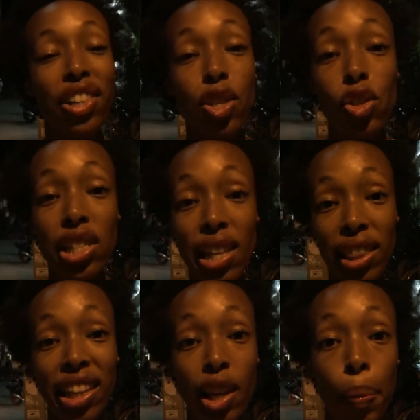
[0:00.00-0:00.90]
So she
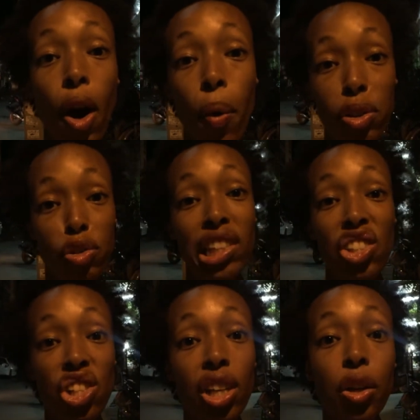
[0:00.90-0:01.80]
said that Nepal was really
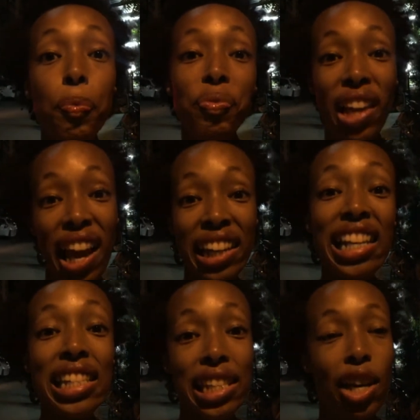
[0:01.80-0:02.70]
chill and
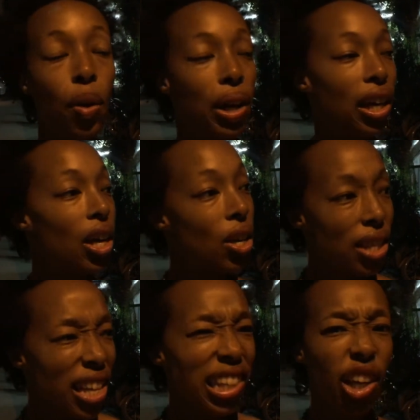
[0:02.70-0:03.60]
easygoing.
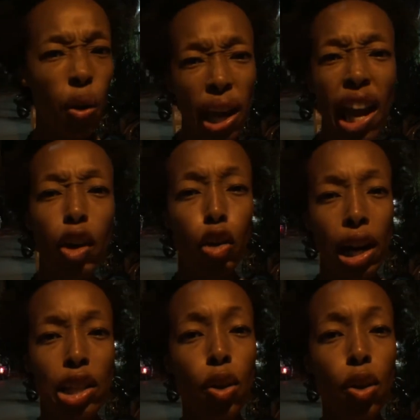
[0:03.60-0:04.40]
So I was like, okay, great.